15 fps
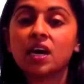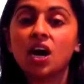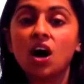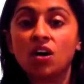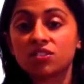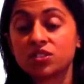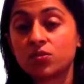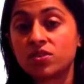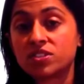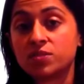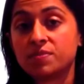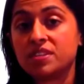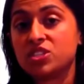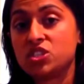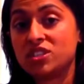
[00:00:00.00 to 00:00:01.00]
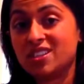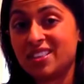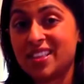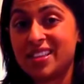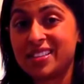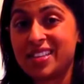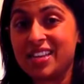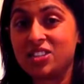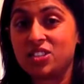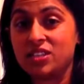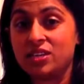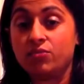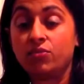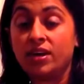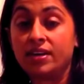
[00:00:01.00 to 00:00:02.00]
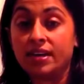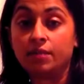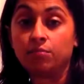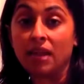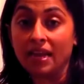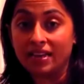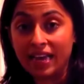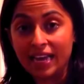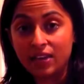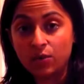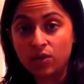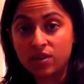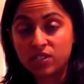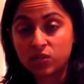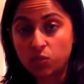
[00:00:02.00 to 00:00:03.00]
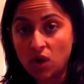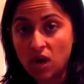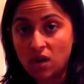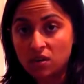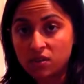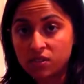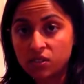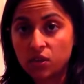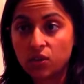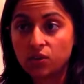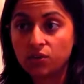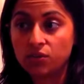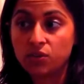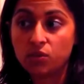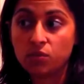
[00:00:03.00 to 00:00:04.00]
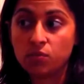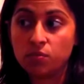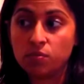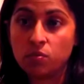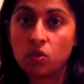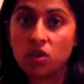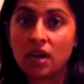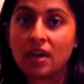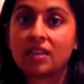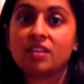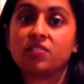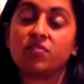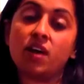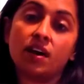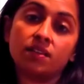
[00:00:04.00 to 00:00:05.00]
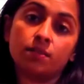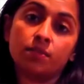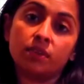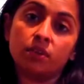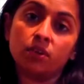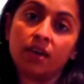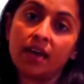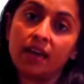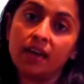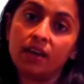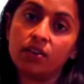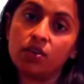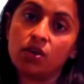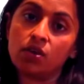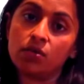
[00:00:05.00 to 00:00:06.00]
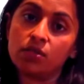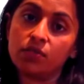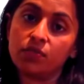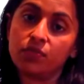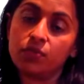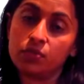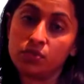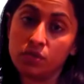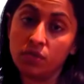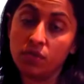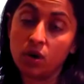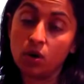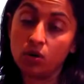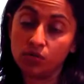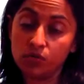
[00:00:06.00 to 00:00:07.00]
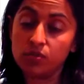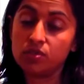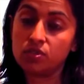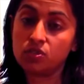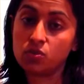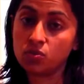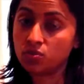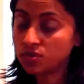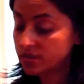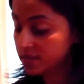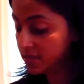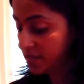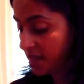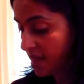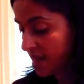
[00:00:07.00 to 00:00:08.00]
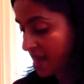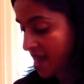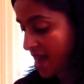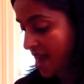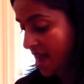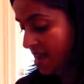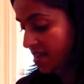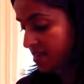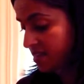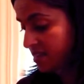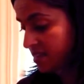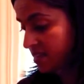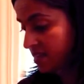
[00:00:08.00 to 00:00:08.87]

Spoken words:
I also want to mention that there's actually red and black quinoa as well, so you're more likely to find them in organic or whole food stores, and